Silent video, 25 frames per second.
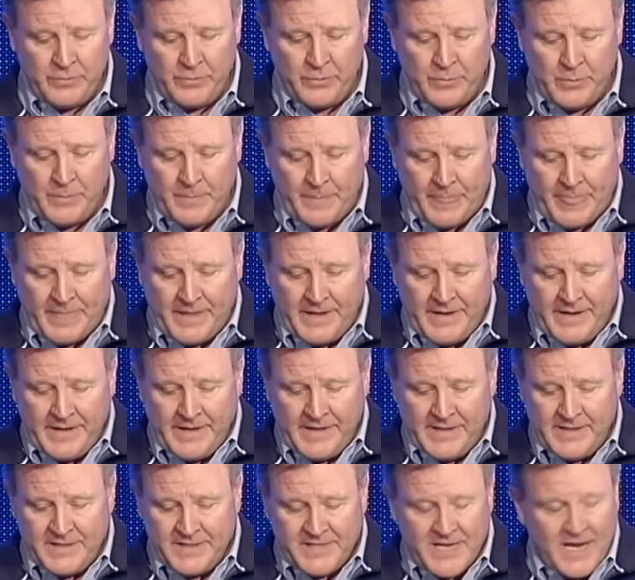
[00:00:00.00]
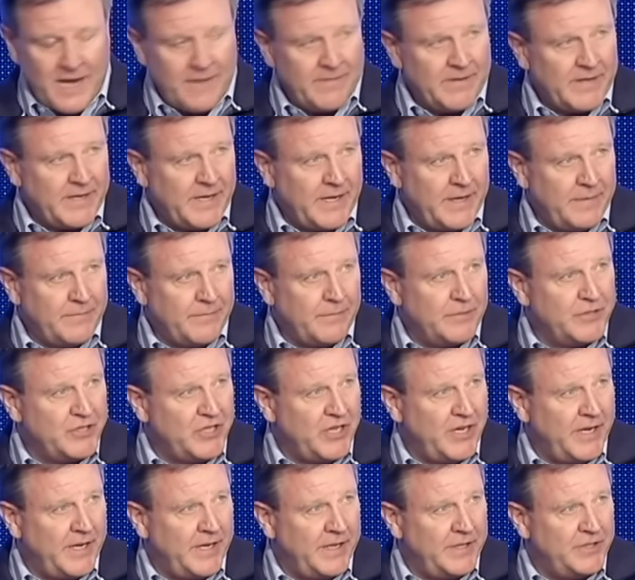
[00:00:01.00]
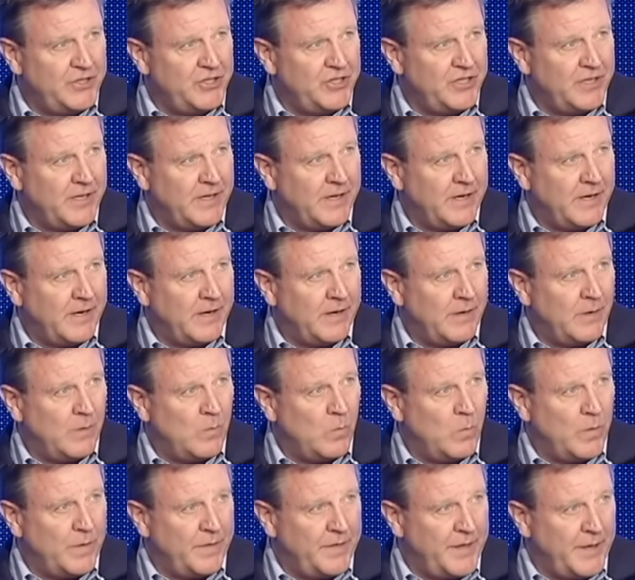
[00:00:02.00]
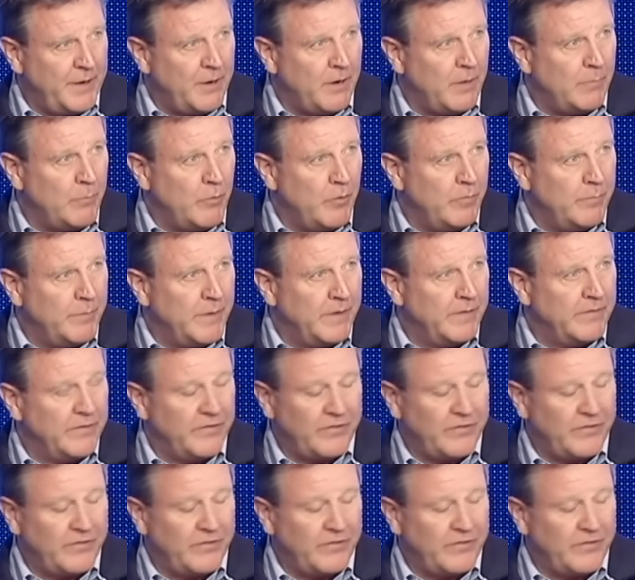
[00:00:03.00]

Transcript: do is advocate for change within our movement.